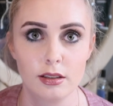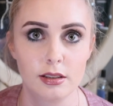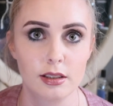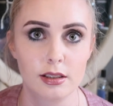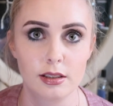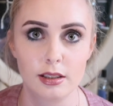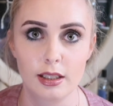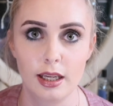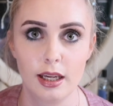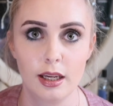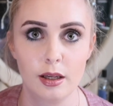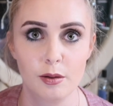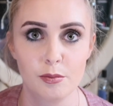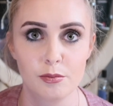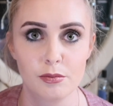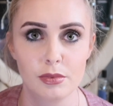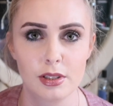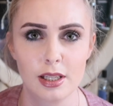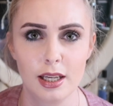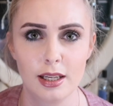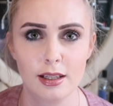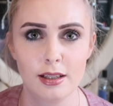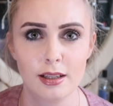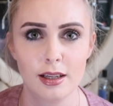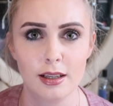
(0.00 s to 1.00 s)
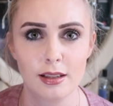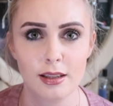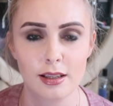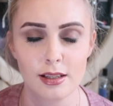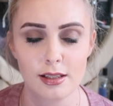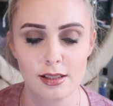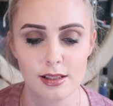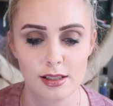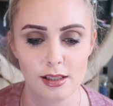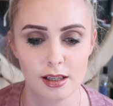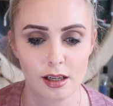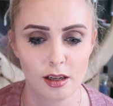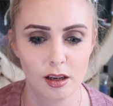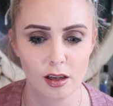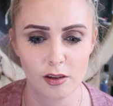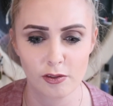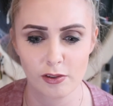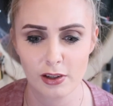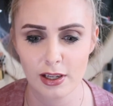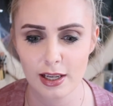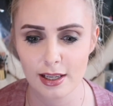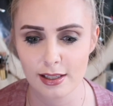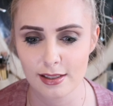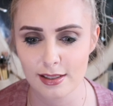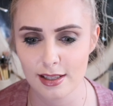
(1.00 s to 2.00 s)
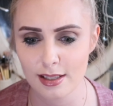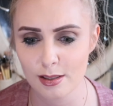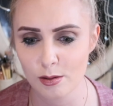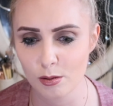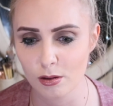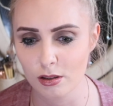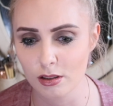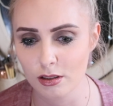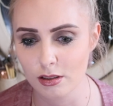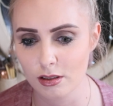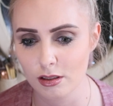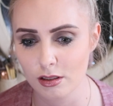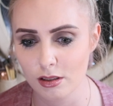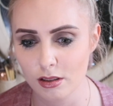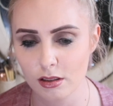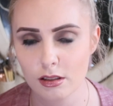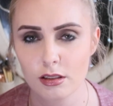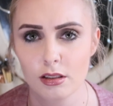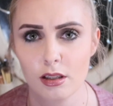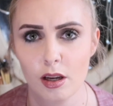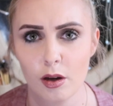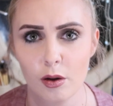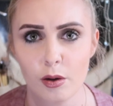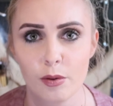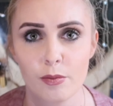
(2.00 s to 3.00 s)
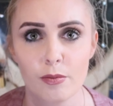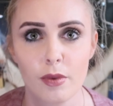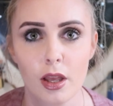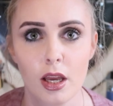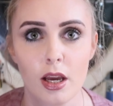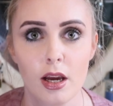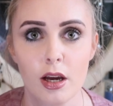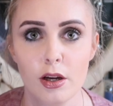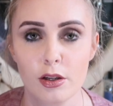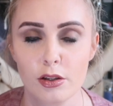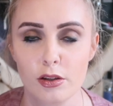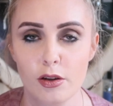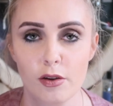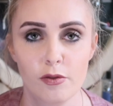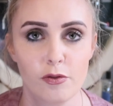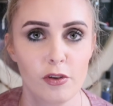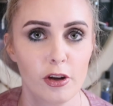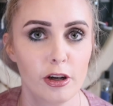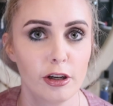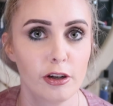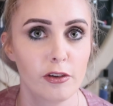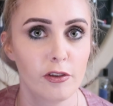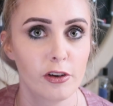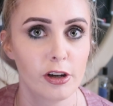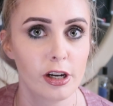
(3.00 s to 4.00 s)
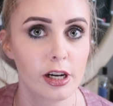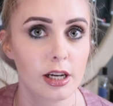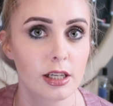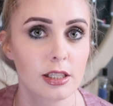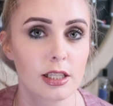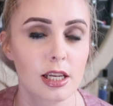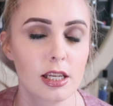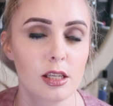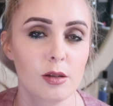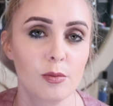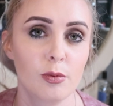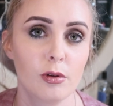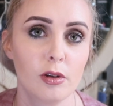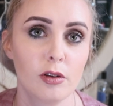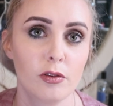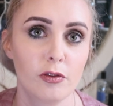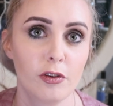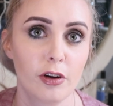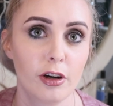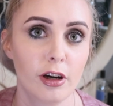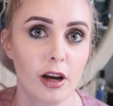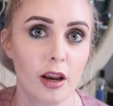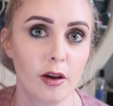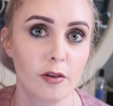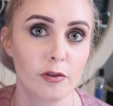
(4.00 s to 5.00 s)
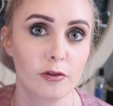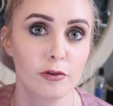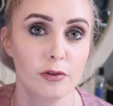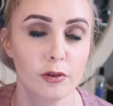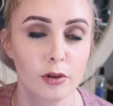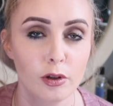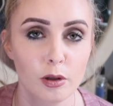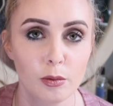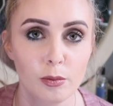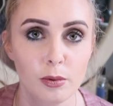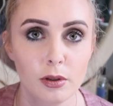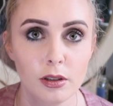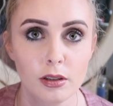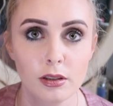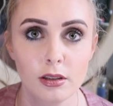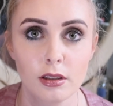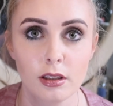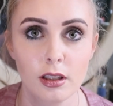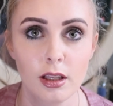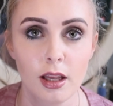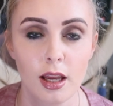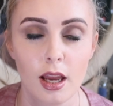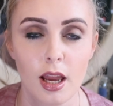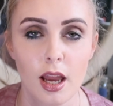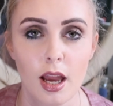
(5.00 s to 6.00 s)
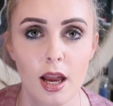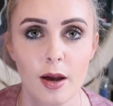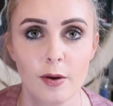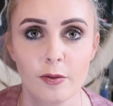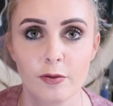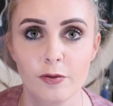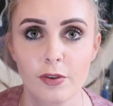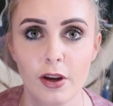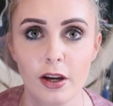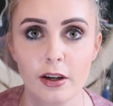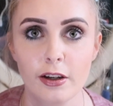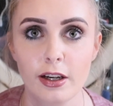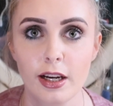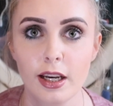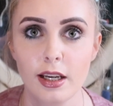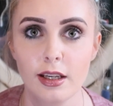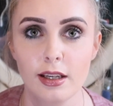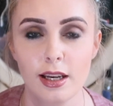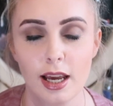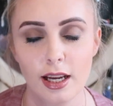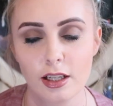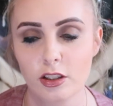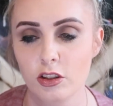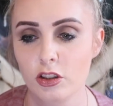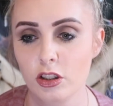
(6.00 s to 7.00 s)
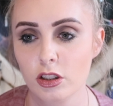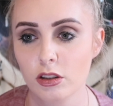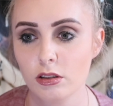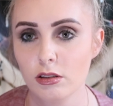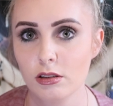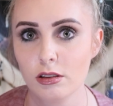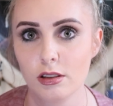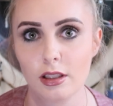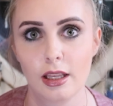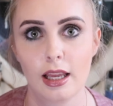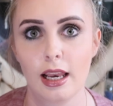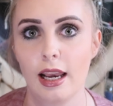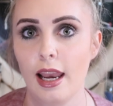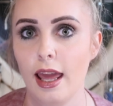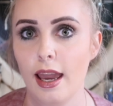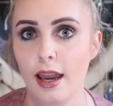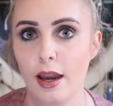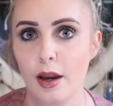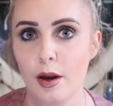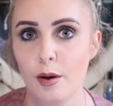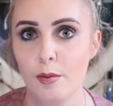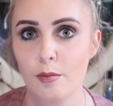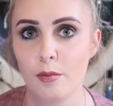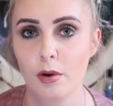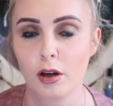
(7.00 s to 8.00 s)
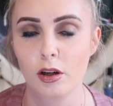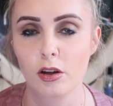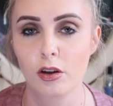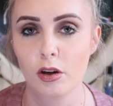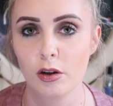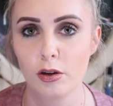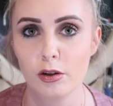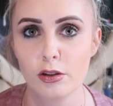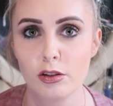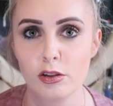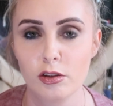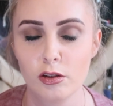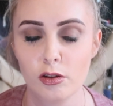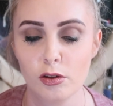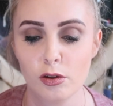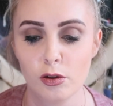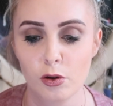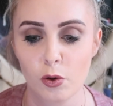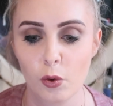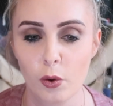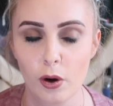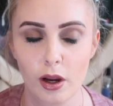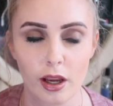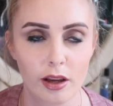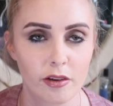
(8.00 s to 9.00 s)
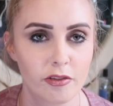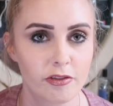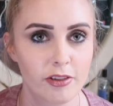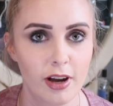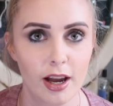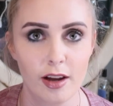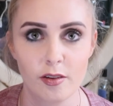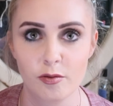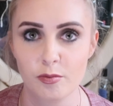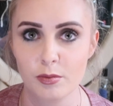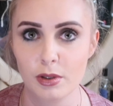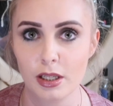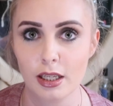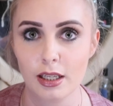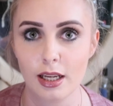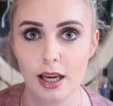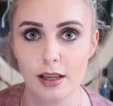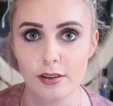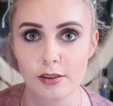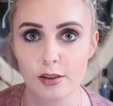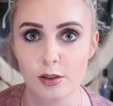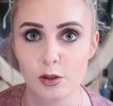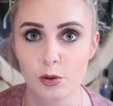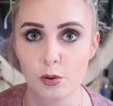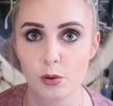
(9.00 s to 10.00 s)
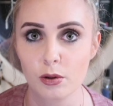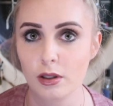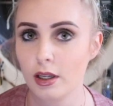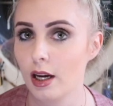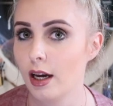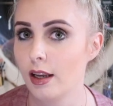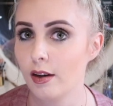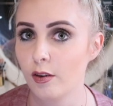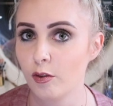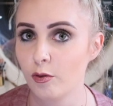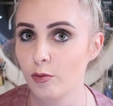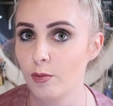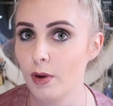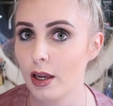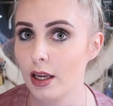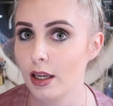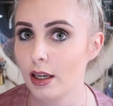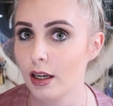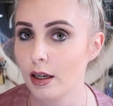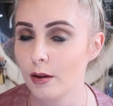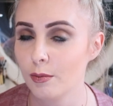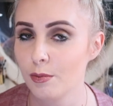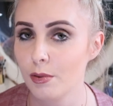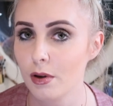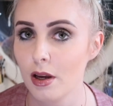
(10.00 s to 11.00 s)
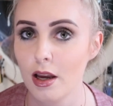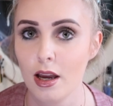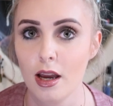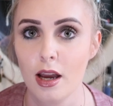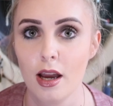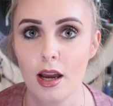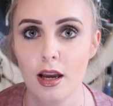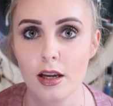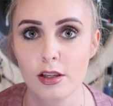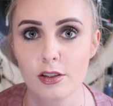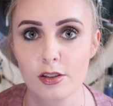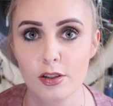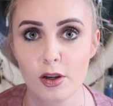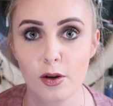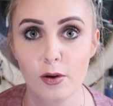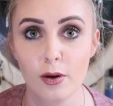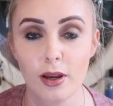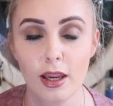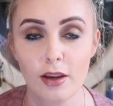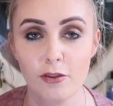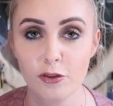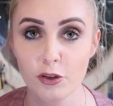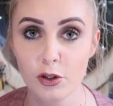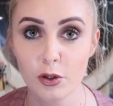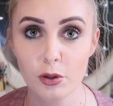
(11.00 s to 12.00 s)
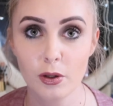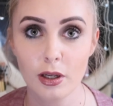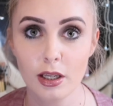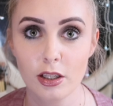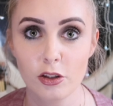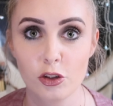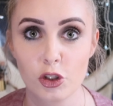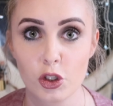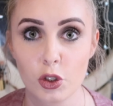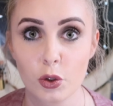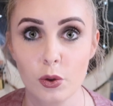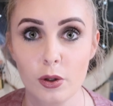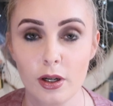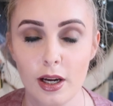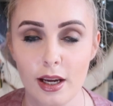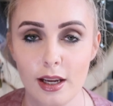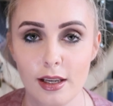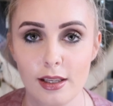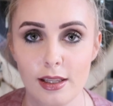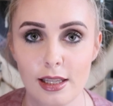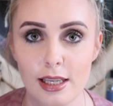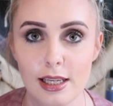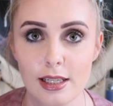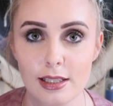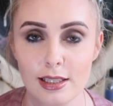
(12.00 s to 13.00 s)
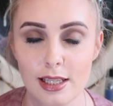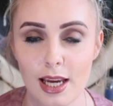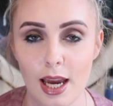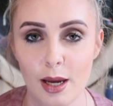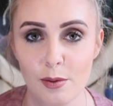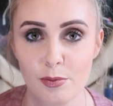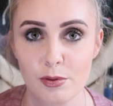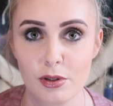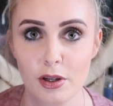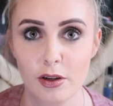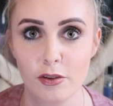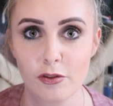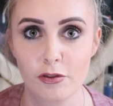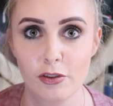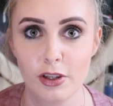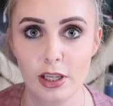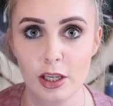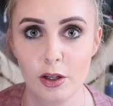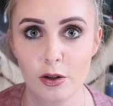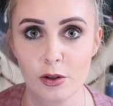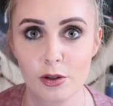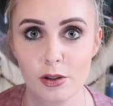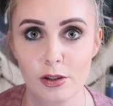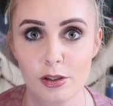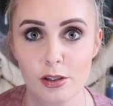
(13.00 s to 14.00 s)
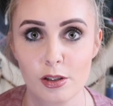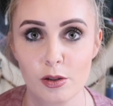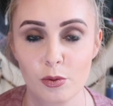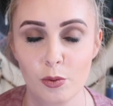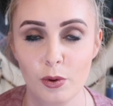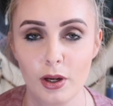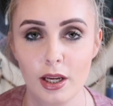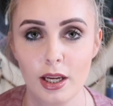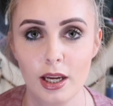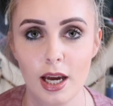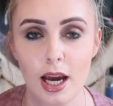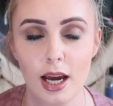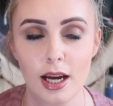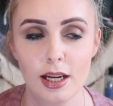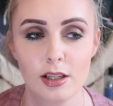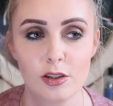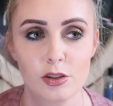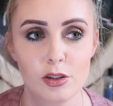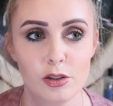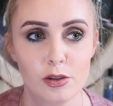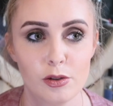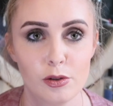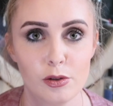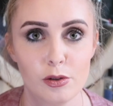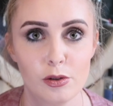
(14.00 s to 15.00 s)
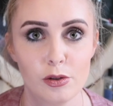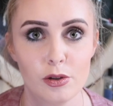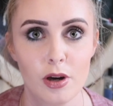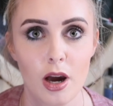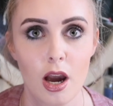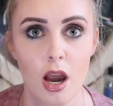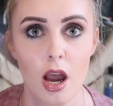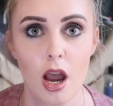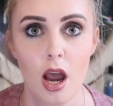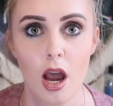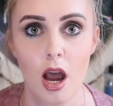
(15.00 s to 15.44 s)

this chems, and I think it's in a lot of clicks as well, isn't it? Yeah. So very, very accessible, very affordable, very natural, glam, go-to, quick 5-minute out the door kind of makeup. So if you enjoyed these types of videos where I do